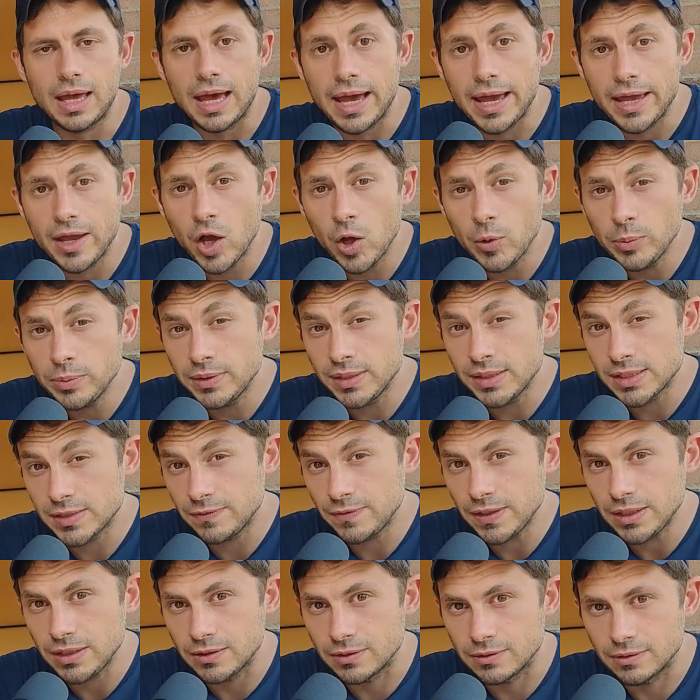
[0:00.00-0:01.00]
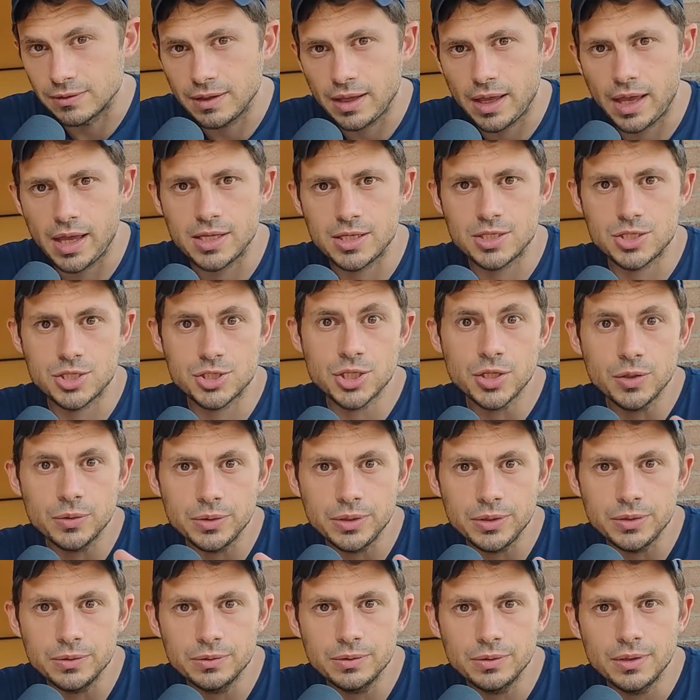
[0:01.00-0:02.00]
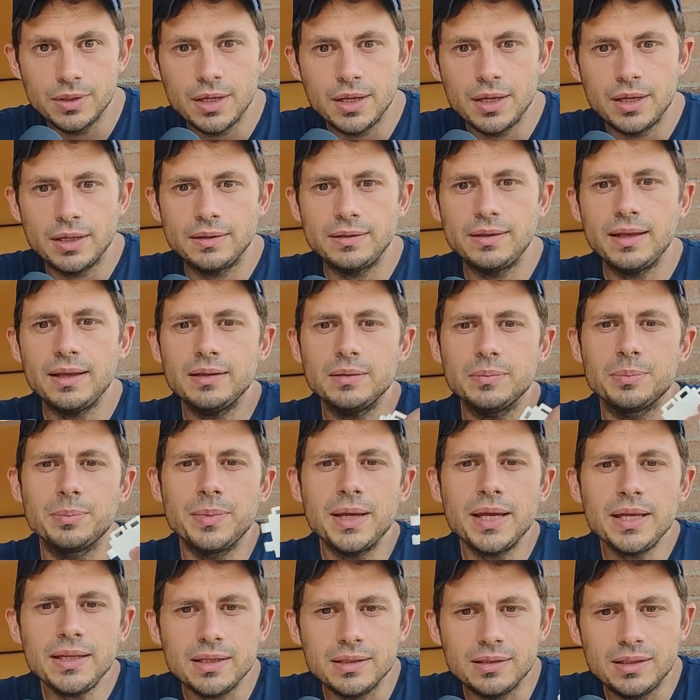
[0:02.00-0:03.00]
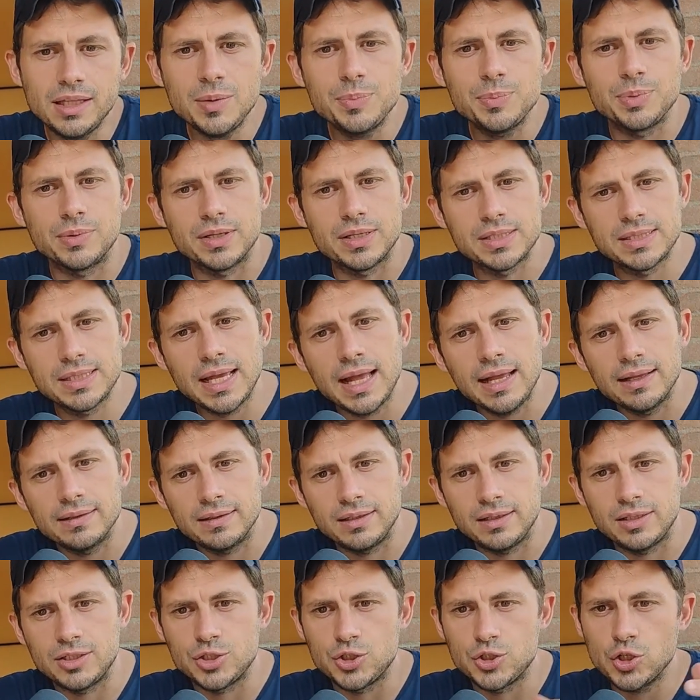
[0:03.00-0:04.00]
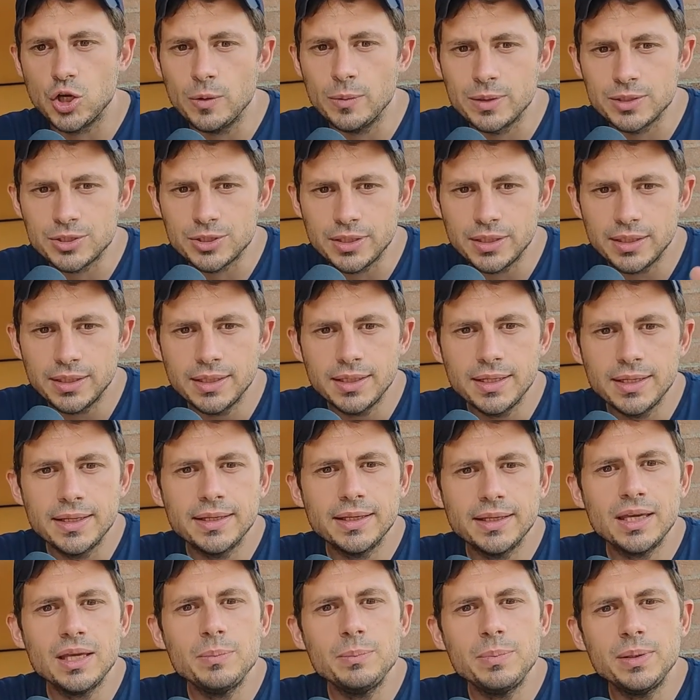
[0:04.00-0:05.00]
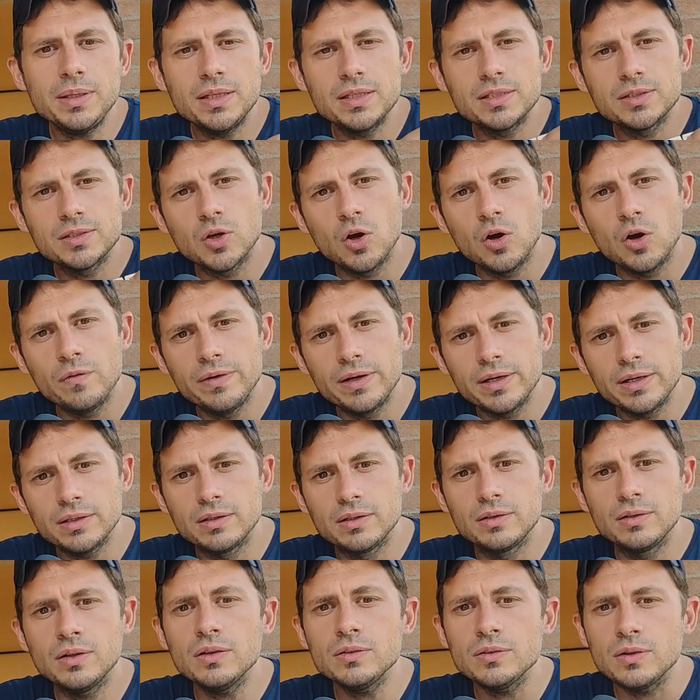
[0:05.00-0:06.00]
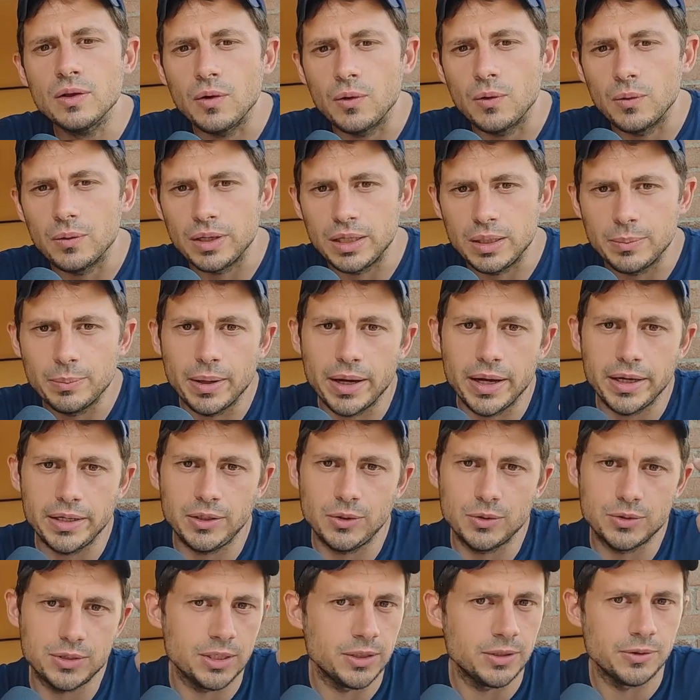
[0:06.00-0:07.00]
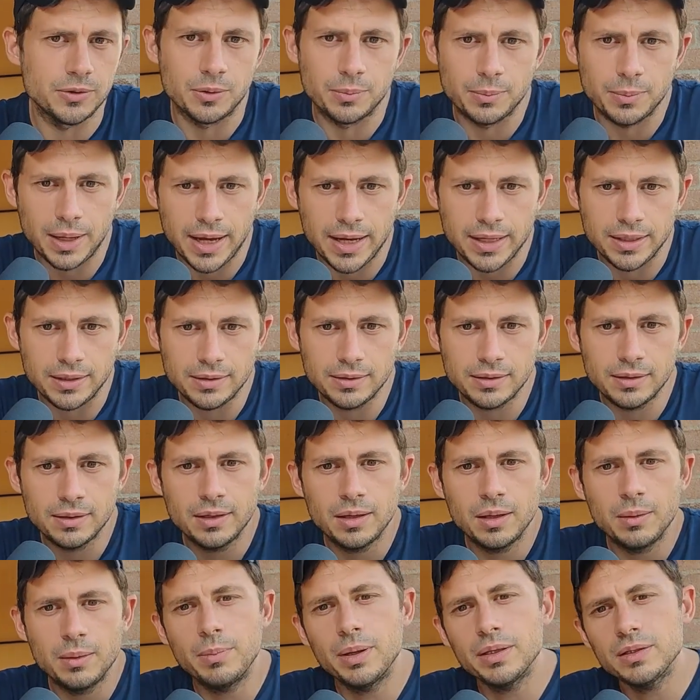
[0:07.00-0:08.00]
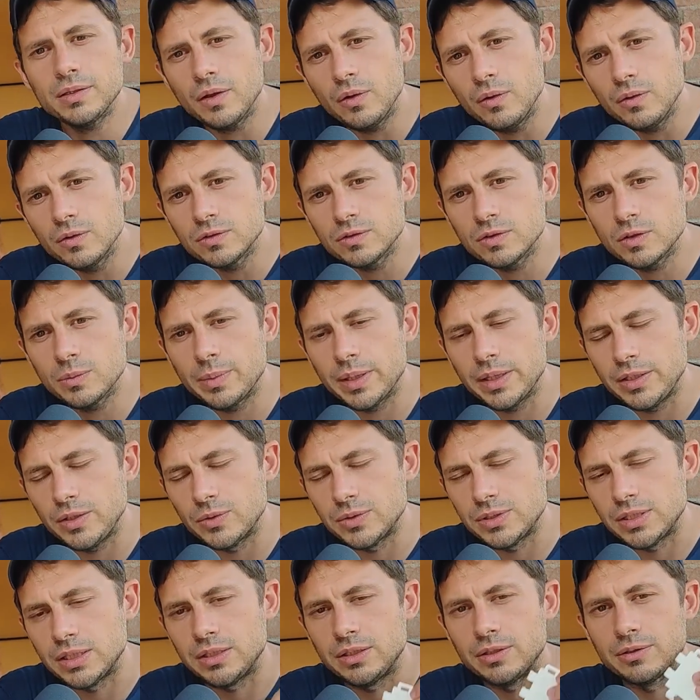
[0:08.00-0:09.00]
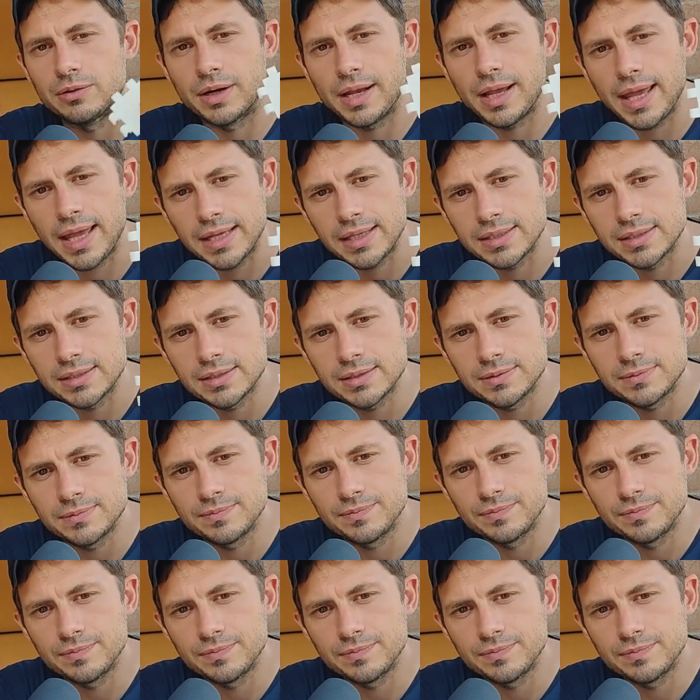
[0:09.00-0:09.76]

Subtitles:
I hope this video has shown you that many deep results in geometry can be discovered not only by using your mind, but also by using your hands.